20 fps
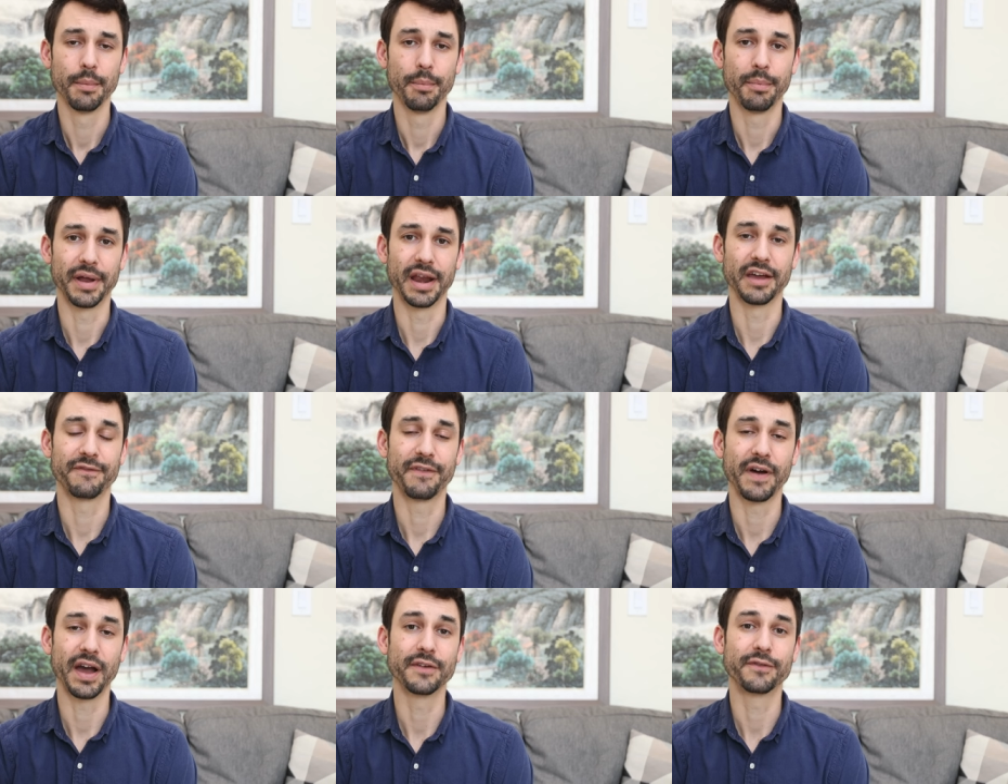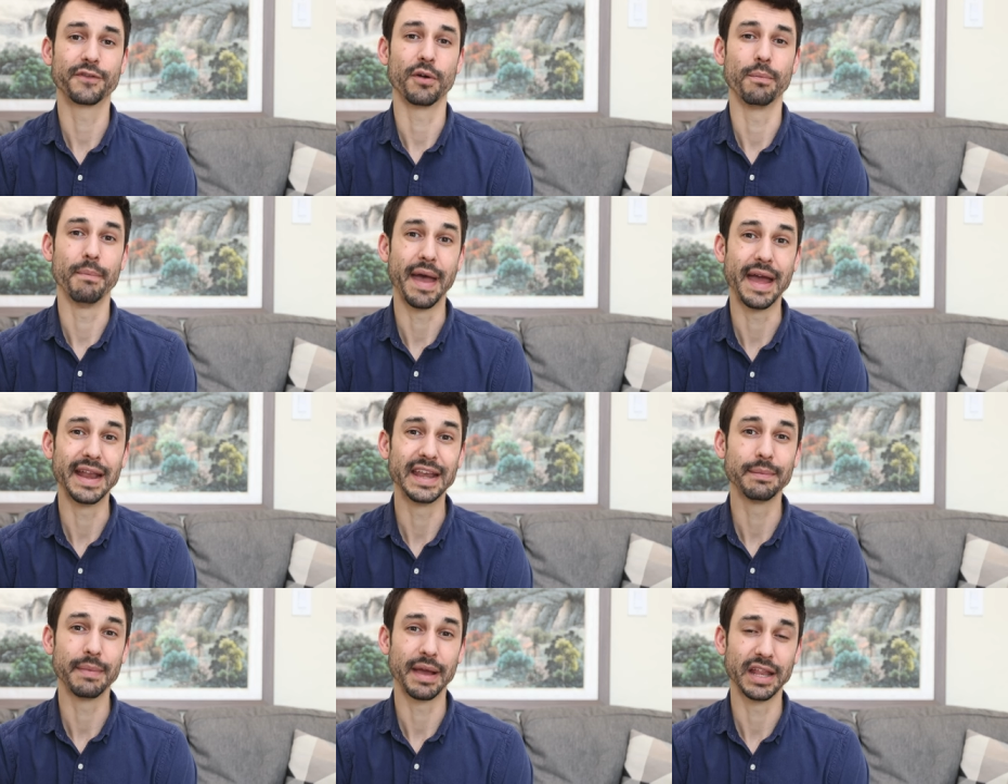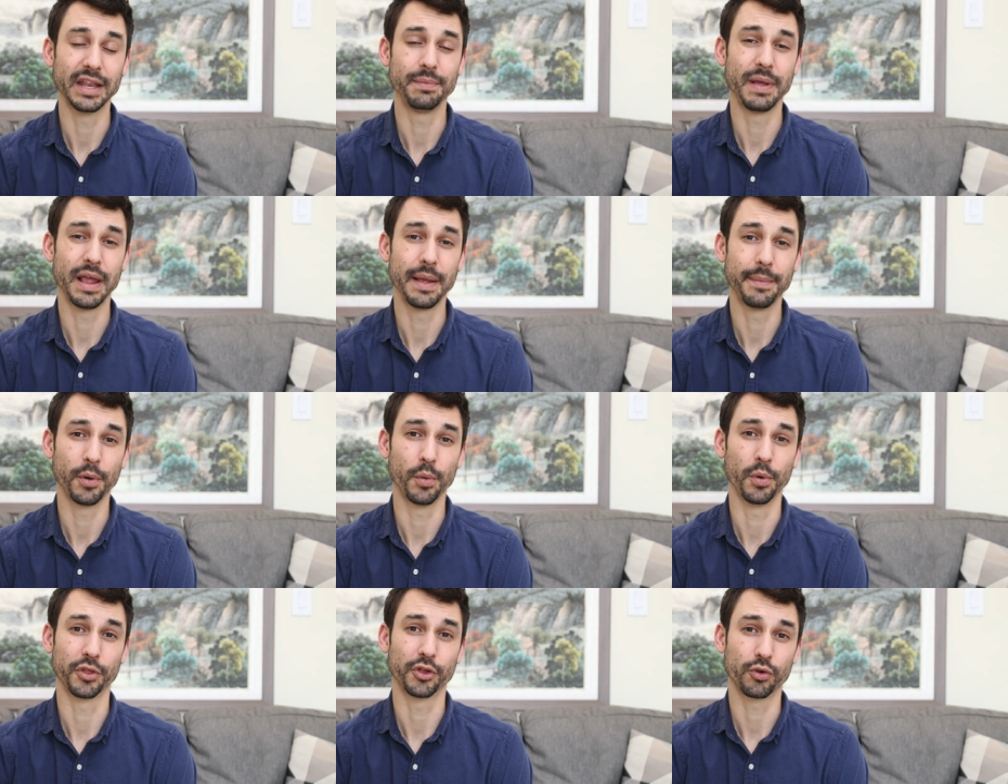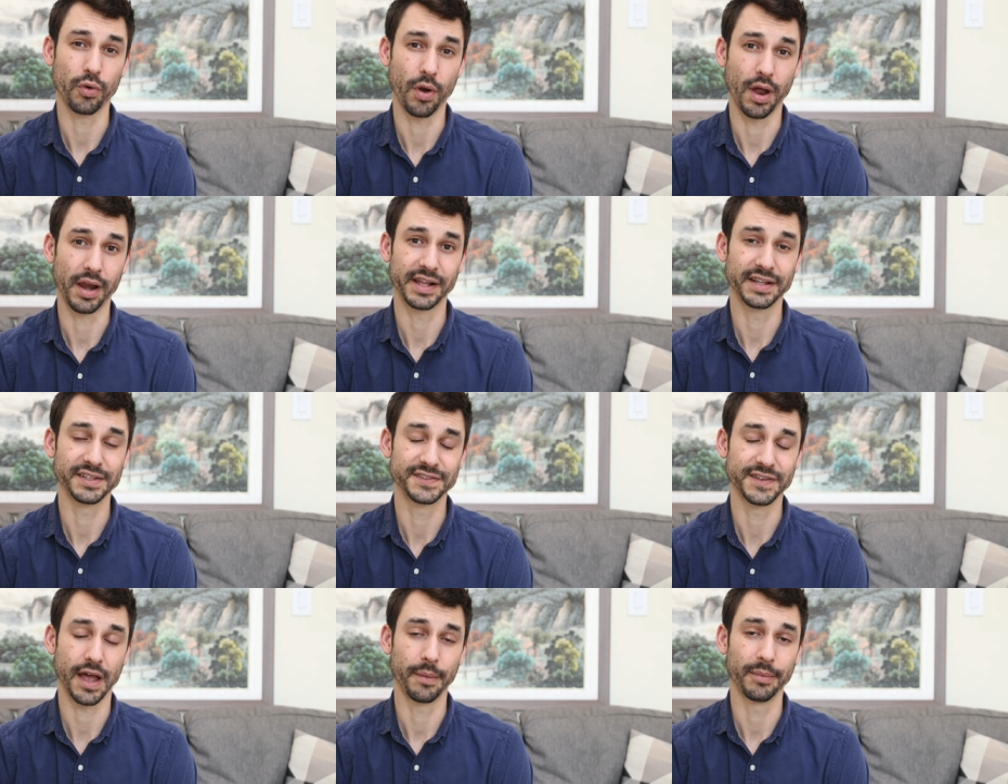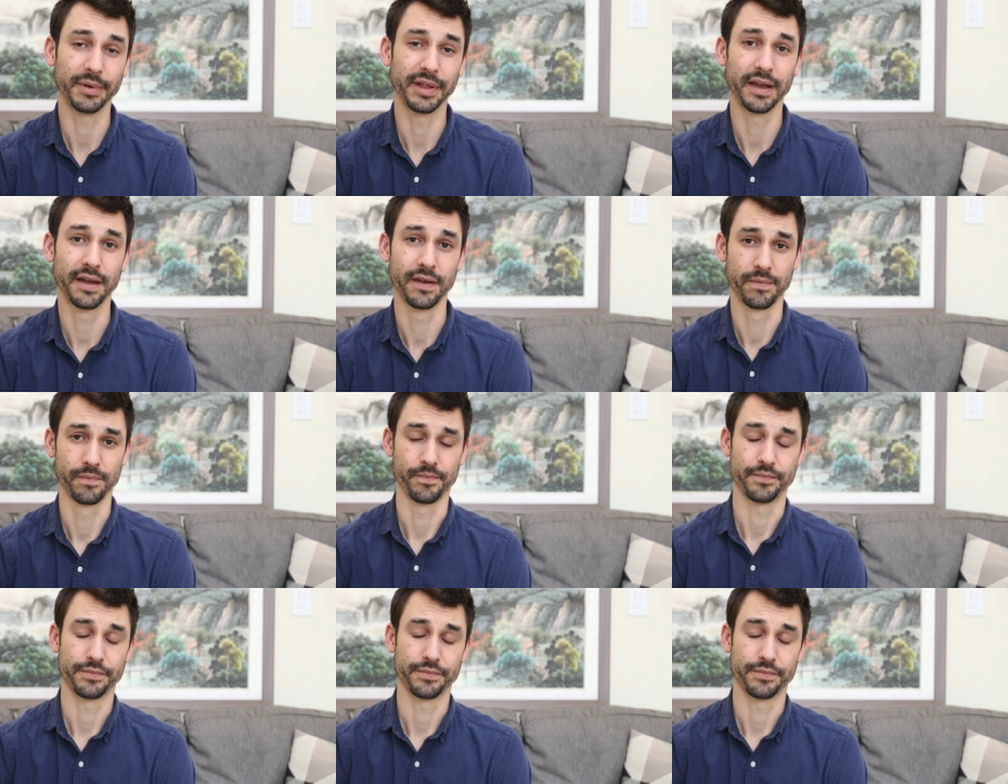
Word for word: But I find for many, many people with chronic insomnia,